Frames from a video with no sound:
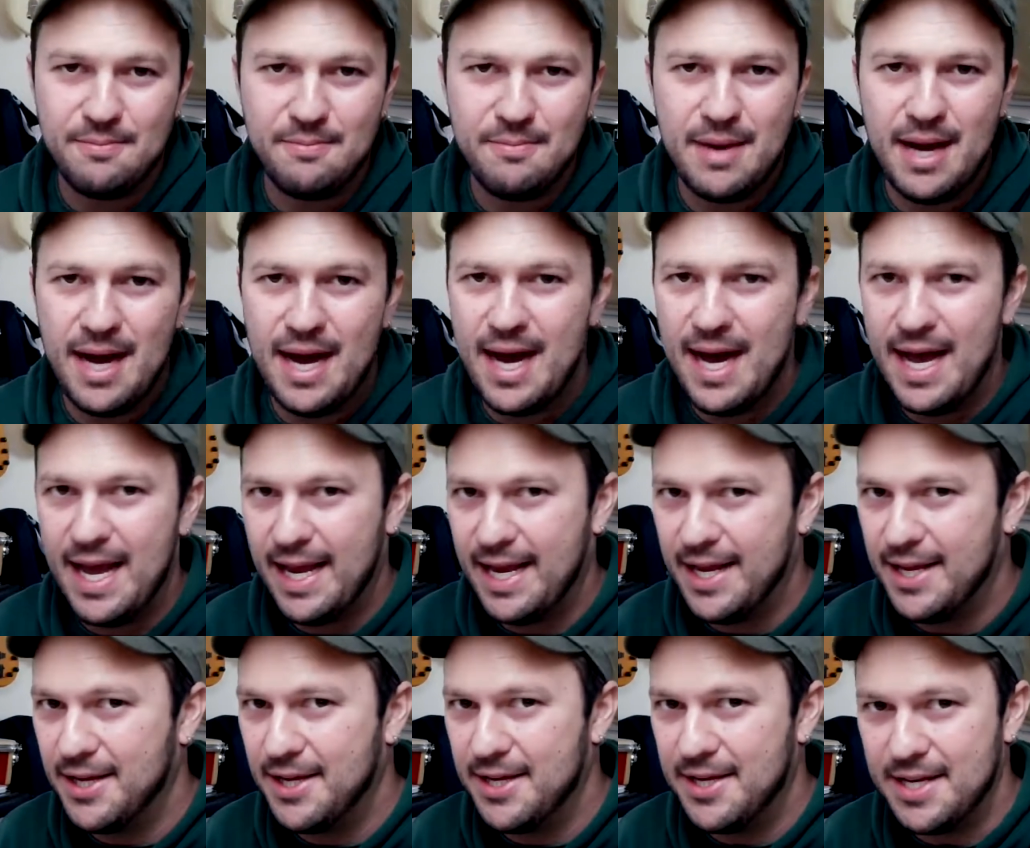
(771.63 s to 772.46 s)
My
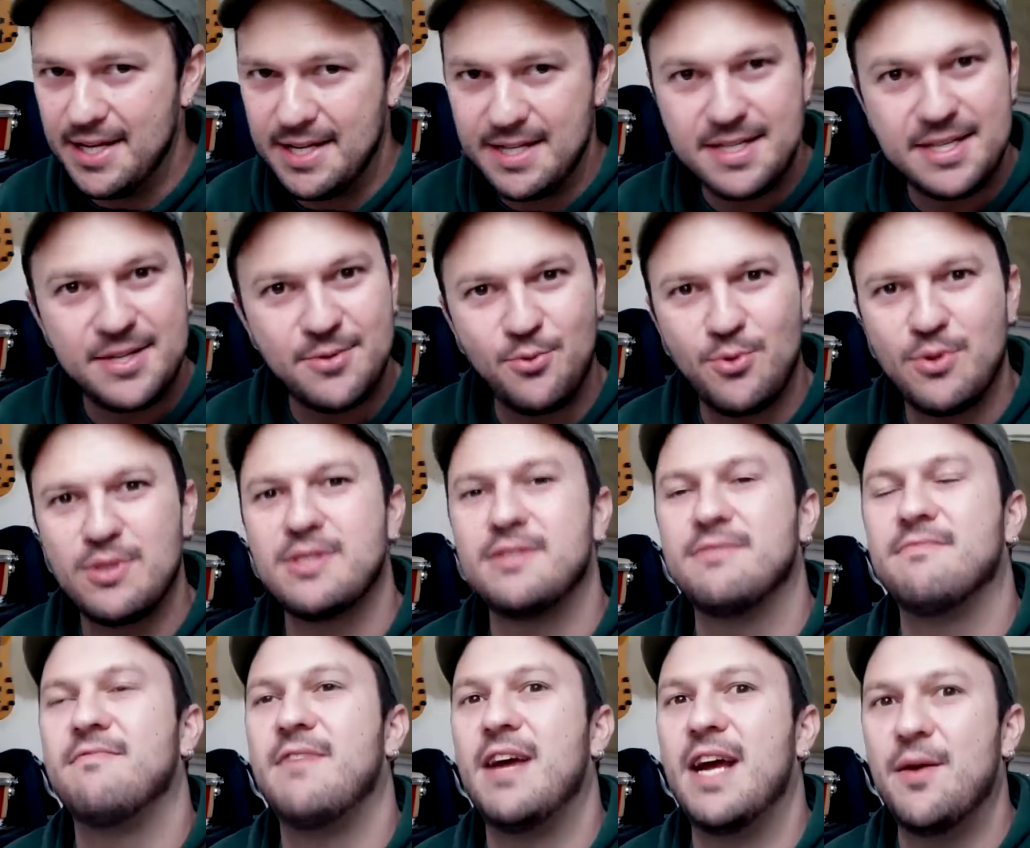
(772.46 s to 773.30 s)
goodness, it
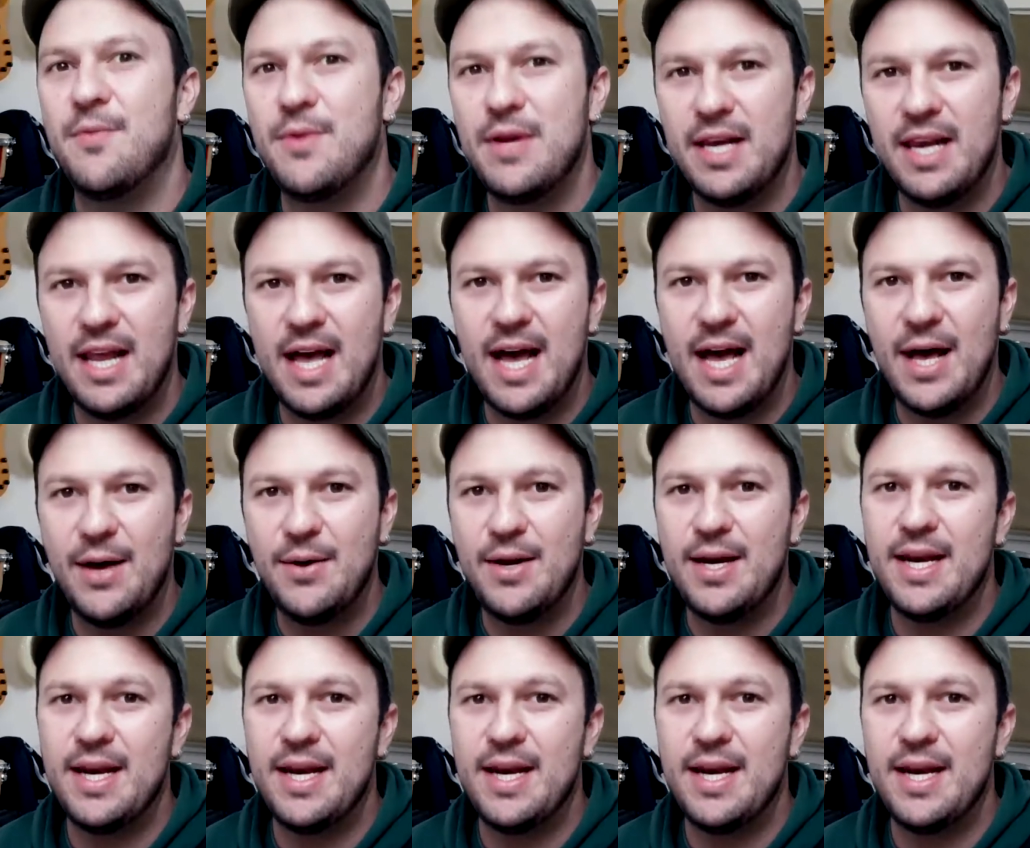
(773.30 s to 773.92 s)
was very loud.